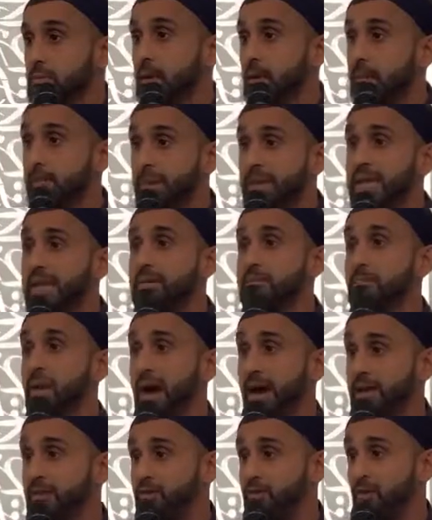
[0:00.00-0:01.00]
being
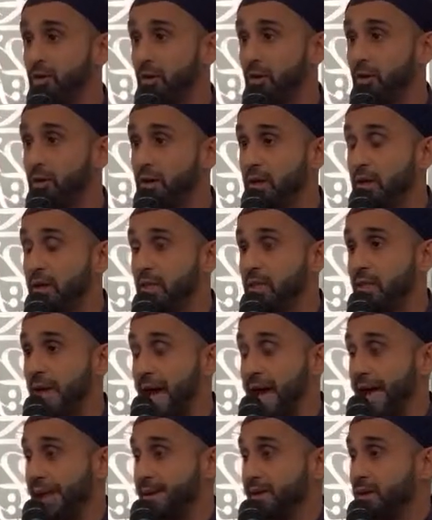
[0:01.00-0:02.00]
mindful
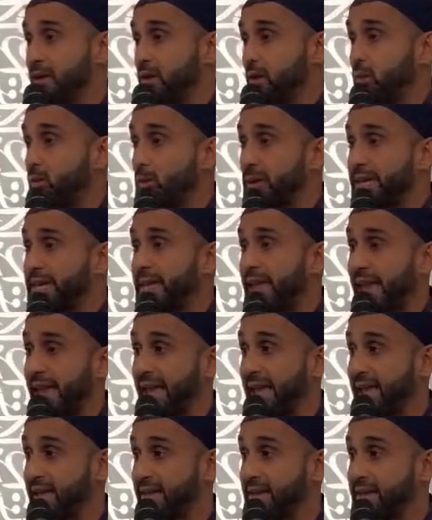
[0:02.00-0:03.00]
that we
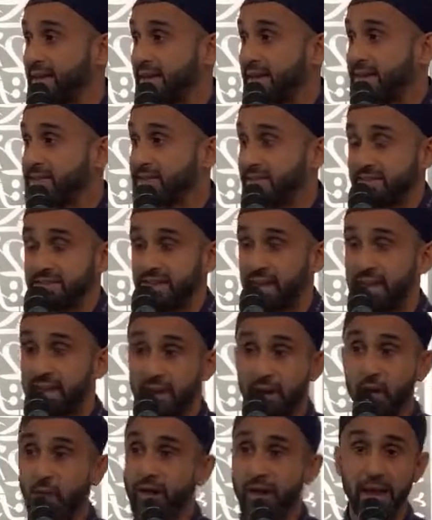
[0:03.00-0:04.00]
can't just say that,
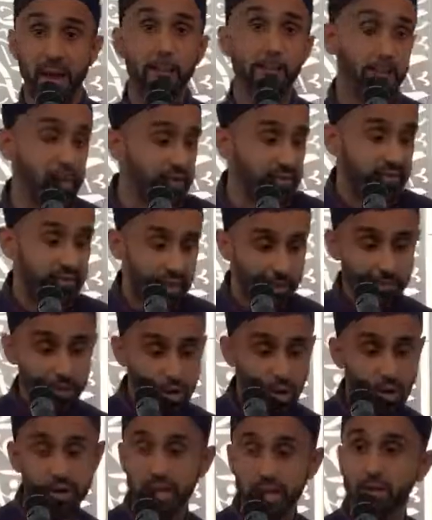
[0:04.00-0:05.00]
okay, I'm busy, I'm
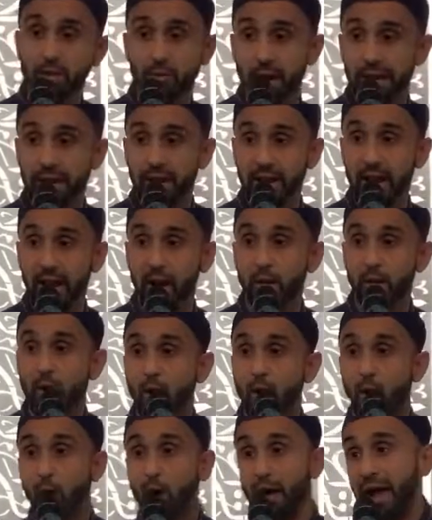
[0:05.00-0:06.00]
cooking right now,
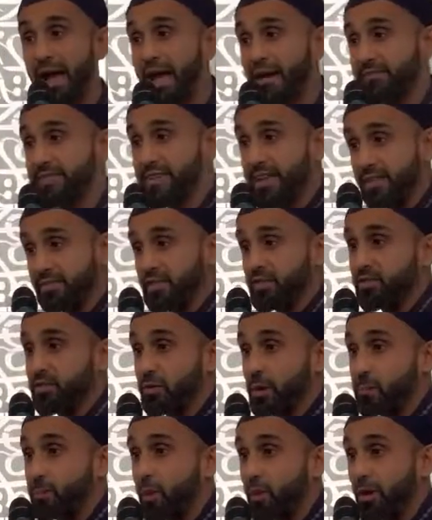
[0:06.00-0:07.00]
or I have to get this
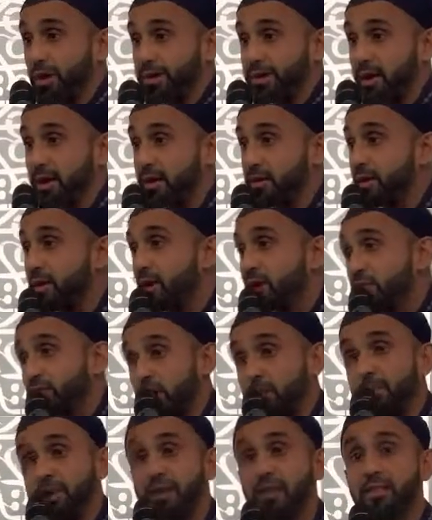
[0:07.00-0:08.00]
report done, so I'm
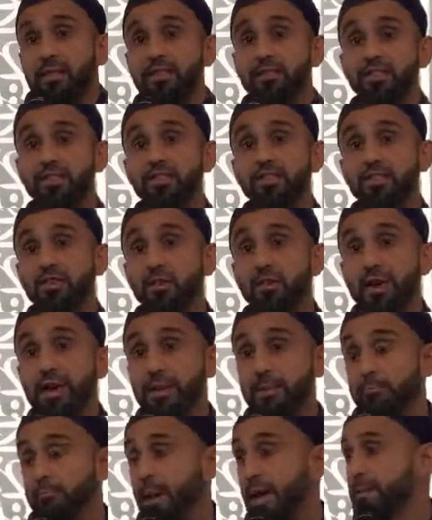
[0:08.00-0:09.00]
gonna let the
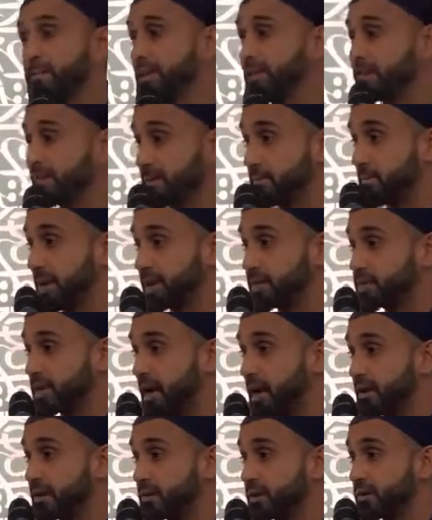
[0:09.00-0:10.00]
screen babysit my
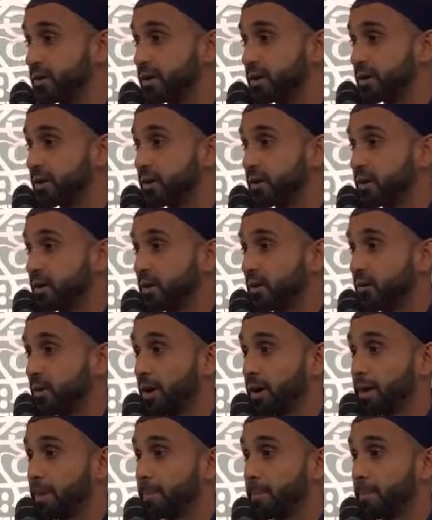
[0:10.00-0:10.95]
child, right?